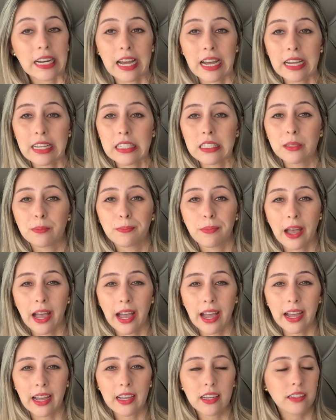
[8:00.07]
nice
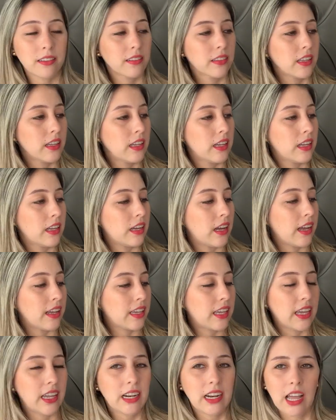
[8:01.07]
bag.
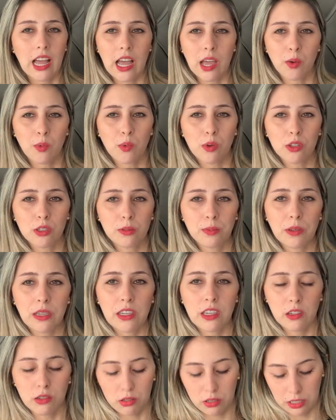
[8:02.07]
Again, I won't be
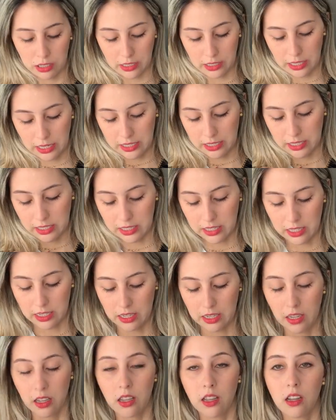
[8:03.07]
using this
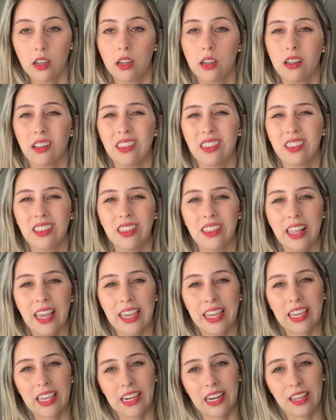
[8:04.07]

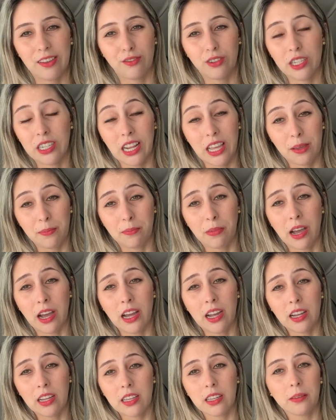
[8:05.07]
like an everyday
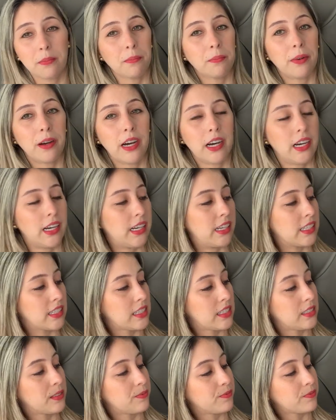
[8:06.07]
bag,
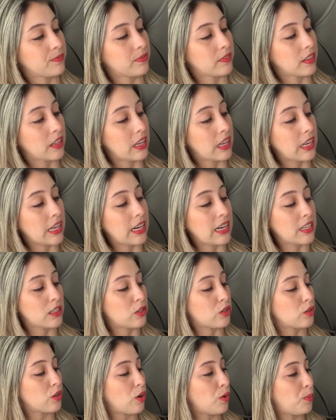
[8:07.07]
but it is
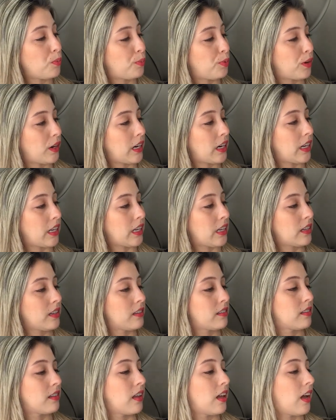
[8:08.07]
so pretty.
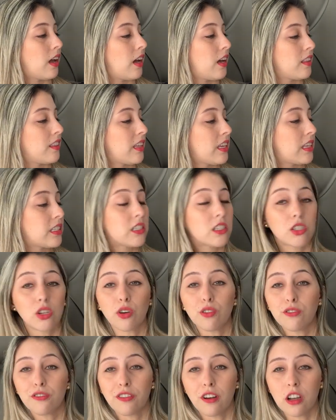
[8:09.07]
I think it's
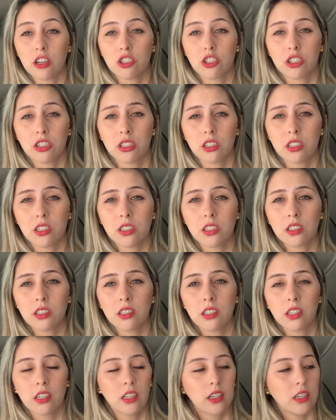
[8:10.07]
so functional